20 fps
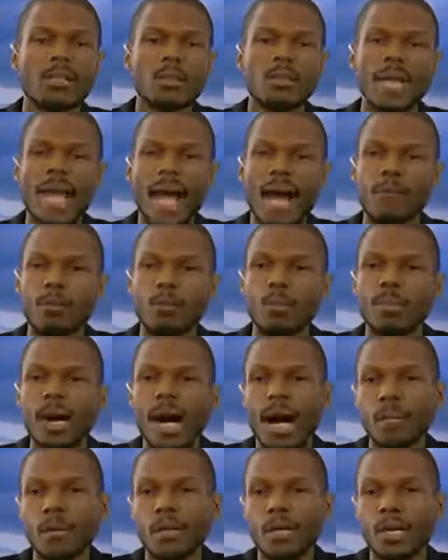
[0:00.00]
is, we have
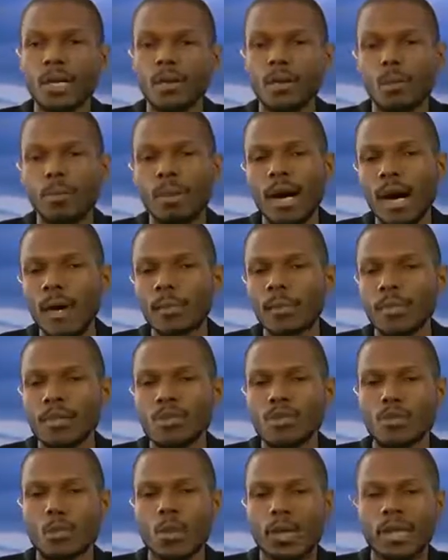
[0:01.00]
Obama, and Obama
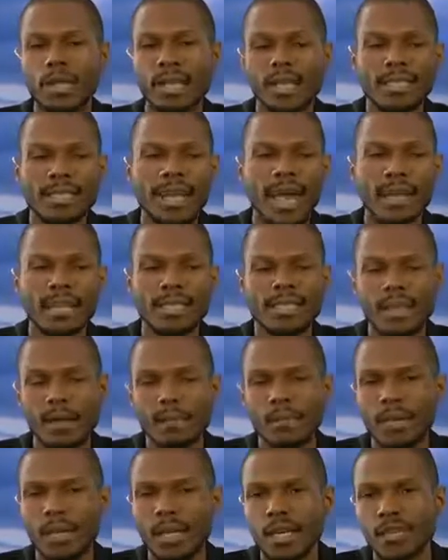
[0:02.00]
is doing the exact
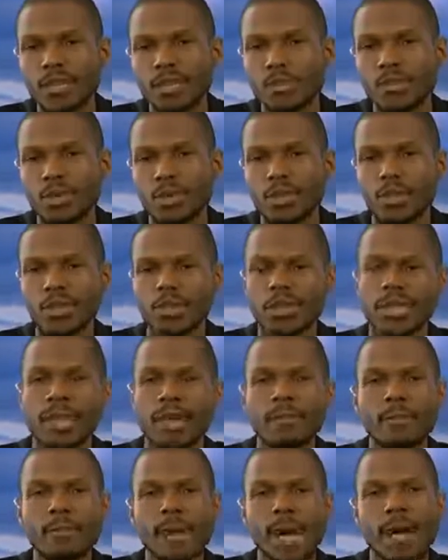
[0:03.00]
same thing as Bush and
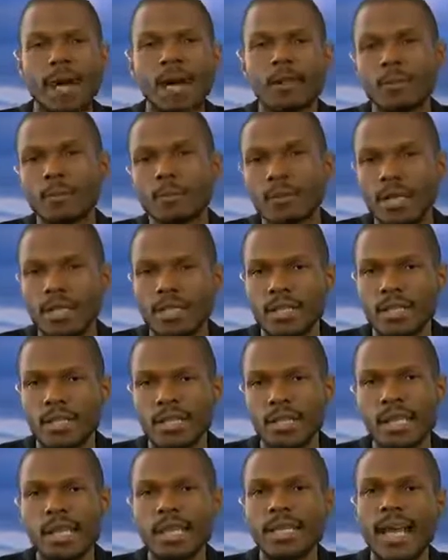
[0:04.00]
every other president
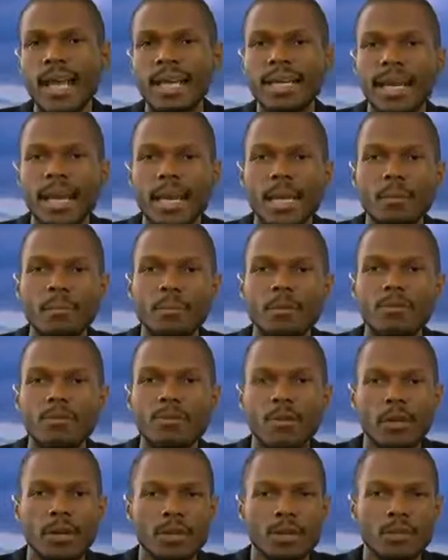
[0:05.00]
that came
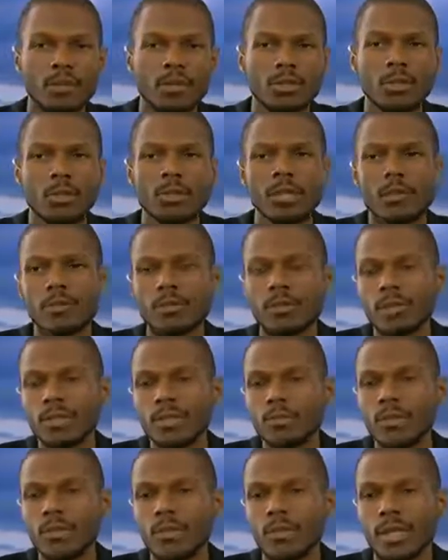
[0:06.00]
before him. There's no
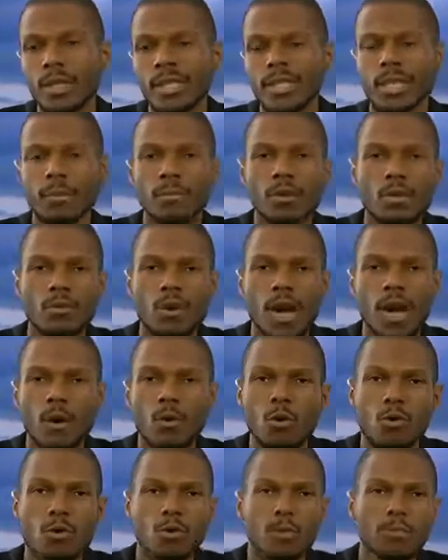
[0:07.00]
difference between a Democrat
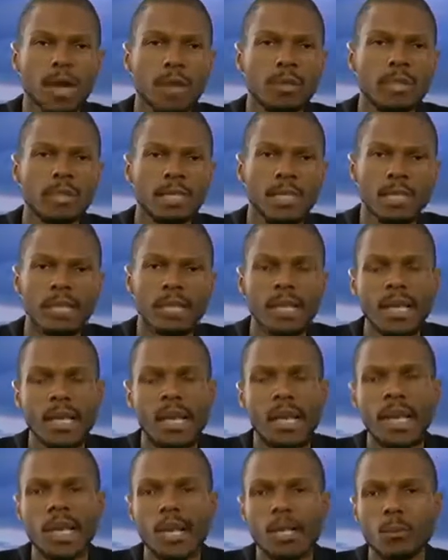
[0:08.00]
or a Republican,
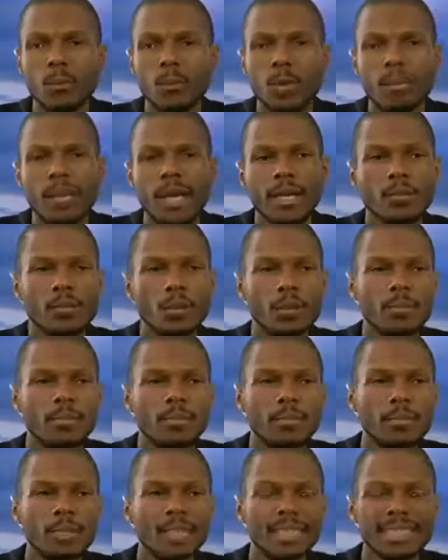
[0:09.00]
and we make no
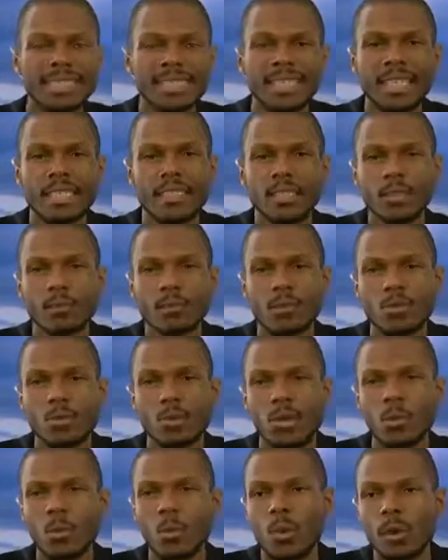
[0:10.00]
distinction
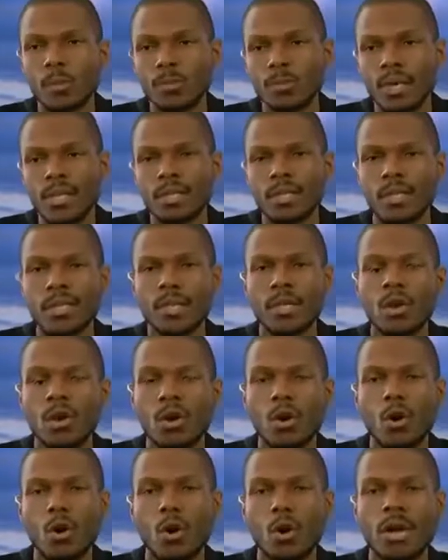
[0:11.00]
between one president
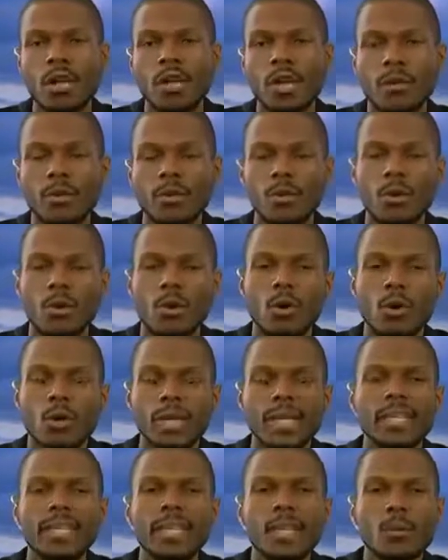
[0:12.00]
or another. All
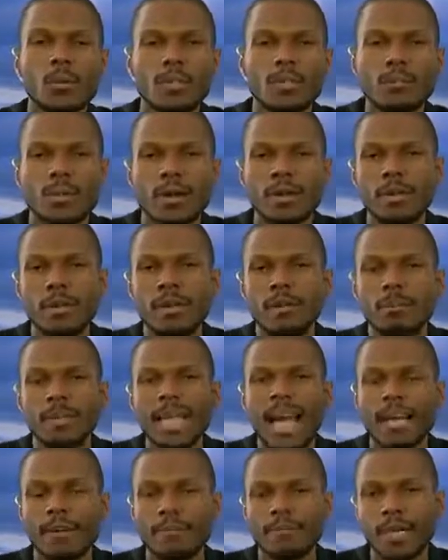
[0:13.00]
they did was put a
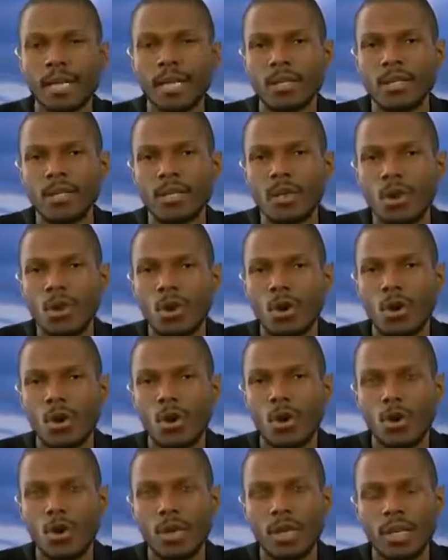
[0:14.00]
black face
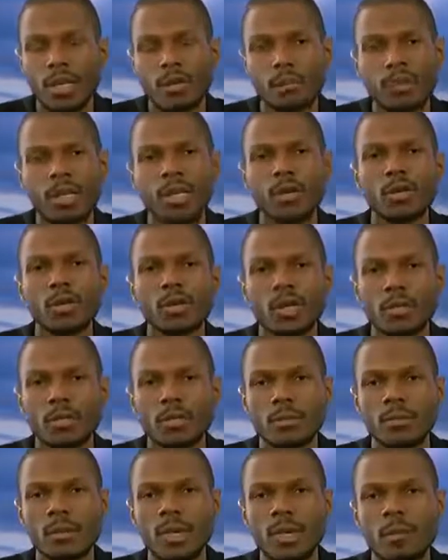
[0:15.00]
on
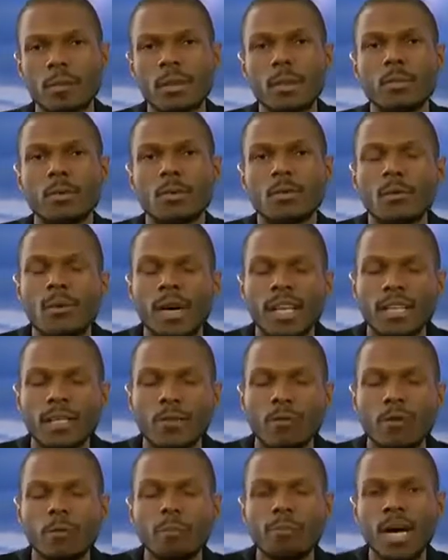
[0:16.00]
imperialism. People were ready
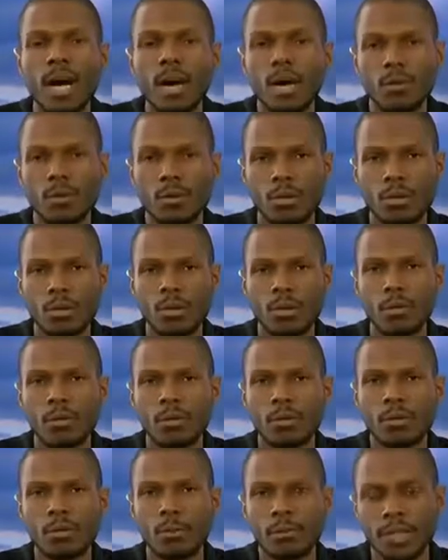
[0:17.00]
to rebel
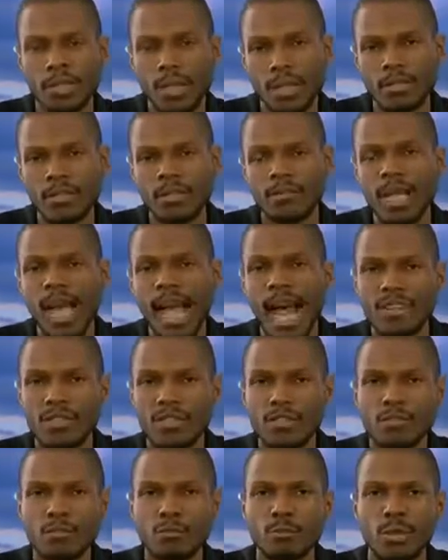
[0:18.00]
because of the
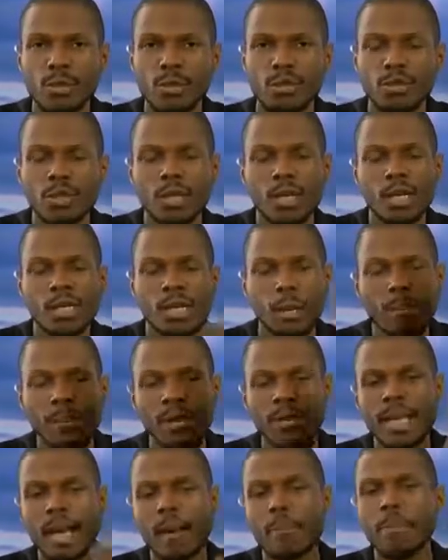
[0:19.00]
actions of Bush. They
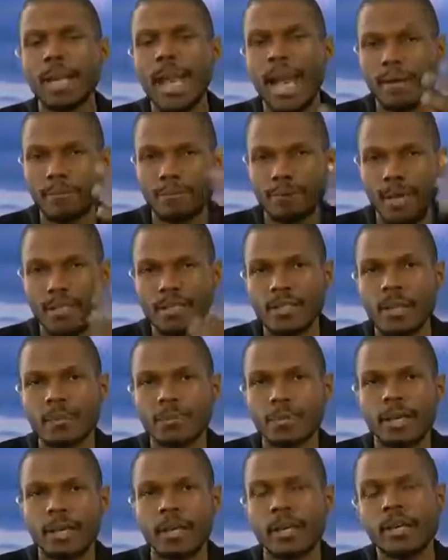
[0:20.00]
put that black face
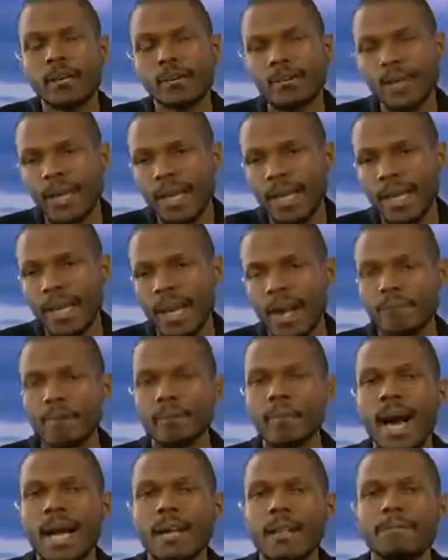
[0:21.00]
up there, and
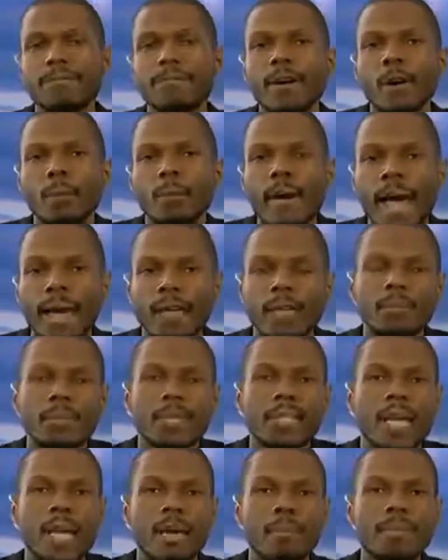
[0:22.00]
everybody fell back and
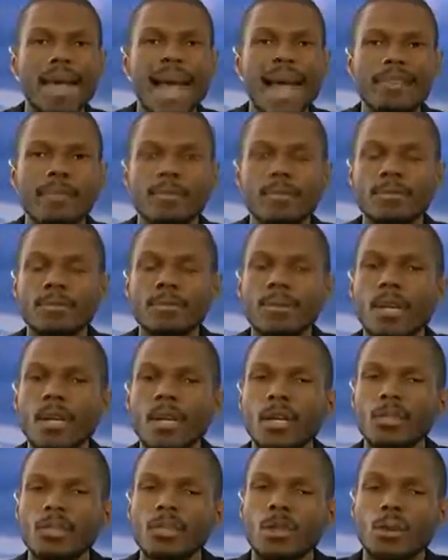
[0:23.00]
became passive.
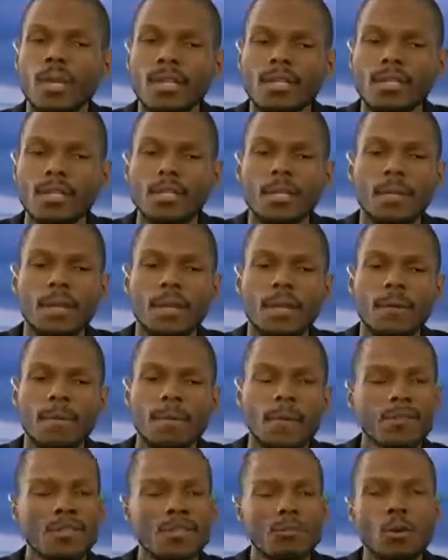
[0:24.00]
So it's
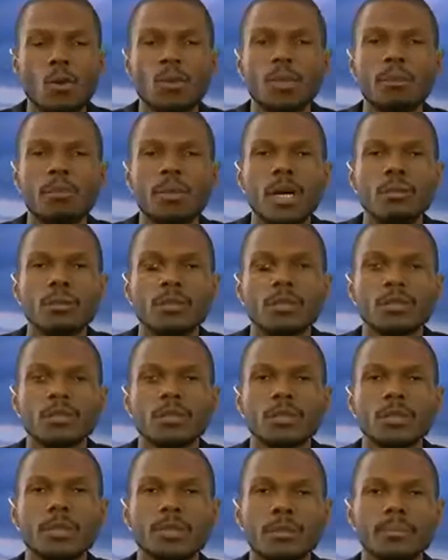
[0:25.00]
smoke and mirrors.